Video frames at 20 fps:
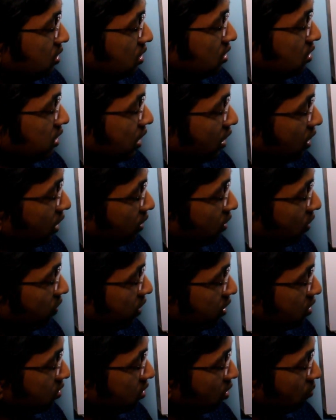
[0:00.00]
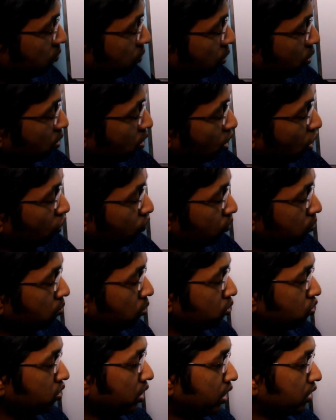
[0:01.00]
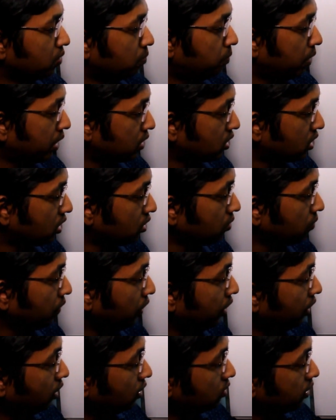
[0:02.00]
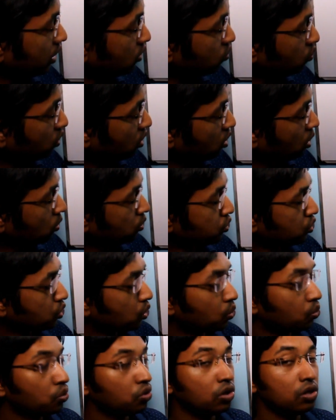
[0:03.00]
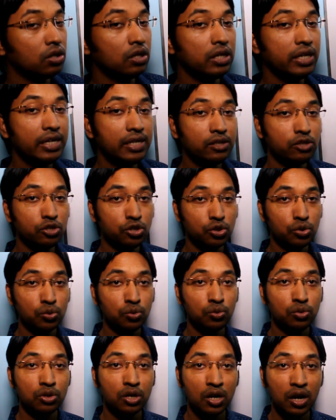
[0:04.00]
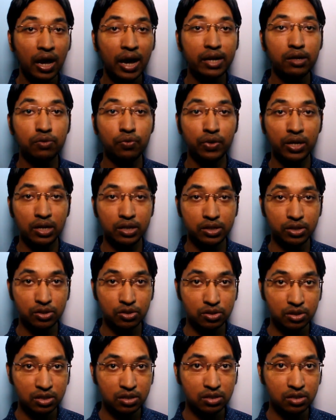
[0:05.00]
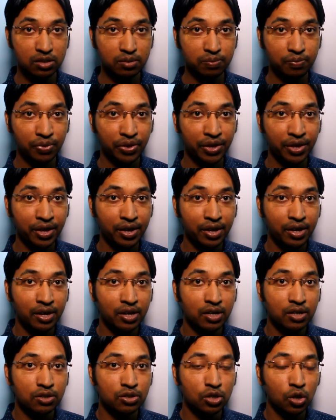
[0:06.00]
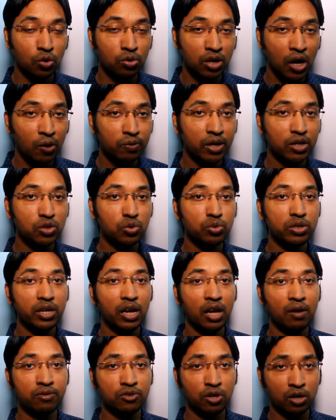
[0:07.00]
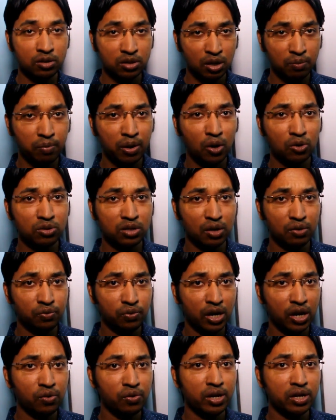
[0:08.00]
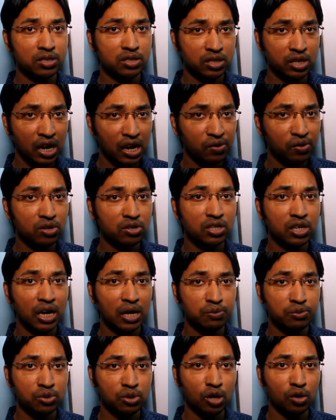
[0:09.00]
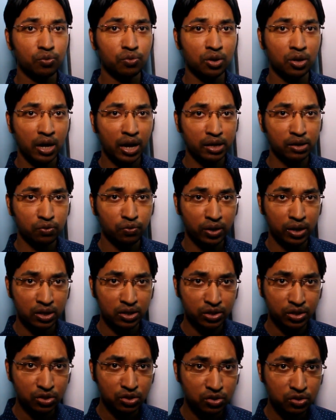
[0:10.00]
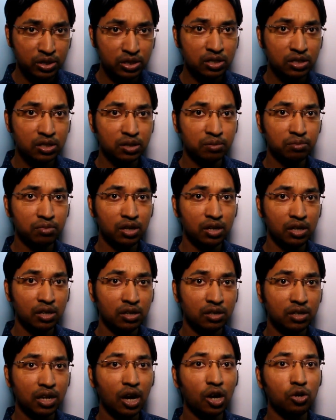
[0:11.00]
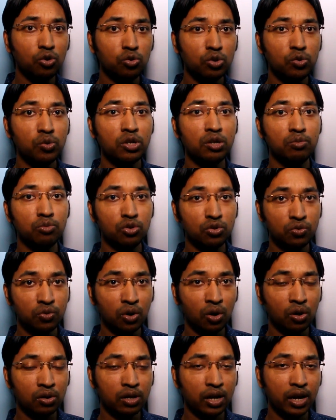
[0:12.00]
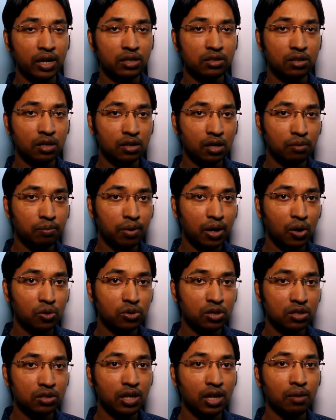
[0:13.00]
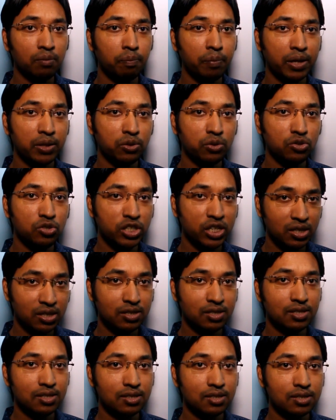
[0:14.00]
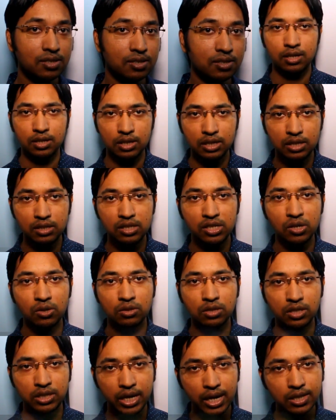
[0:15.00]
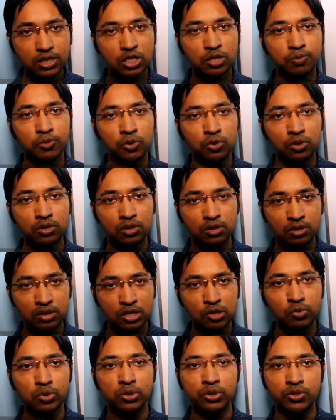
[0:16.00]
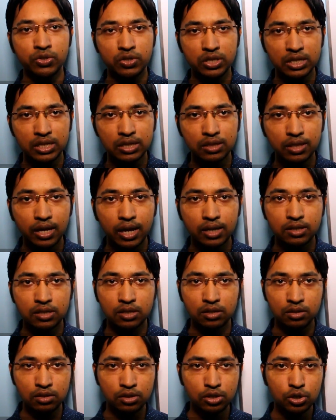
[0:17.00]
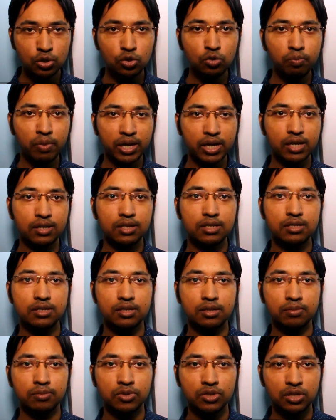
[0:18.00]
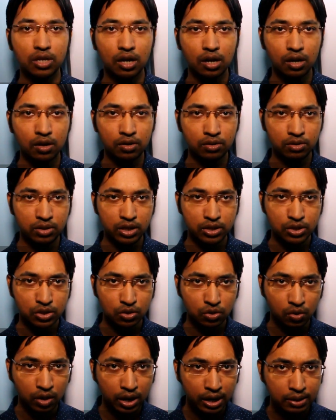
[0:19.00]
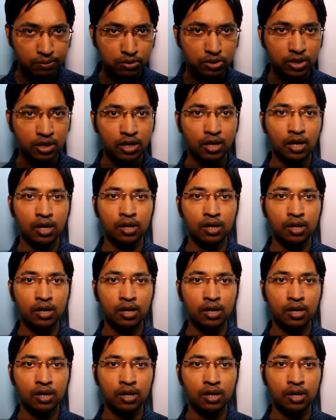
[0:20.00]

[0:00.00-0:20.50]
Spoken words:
this is another example of mosaic pattern that will also lead to Klinefelter syndrome. So now that we have talked about the various karyotypes of Klinefelter syndrome, now we will move on and talk about the pathogenesis. In your textbook, you will see that two mechanisms are described.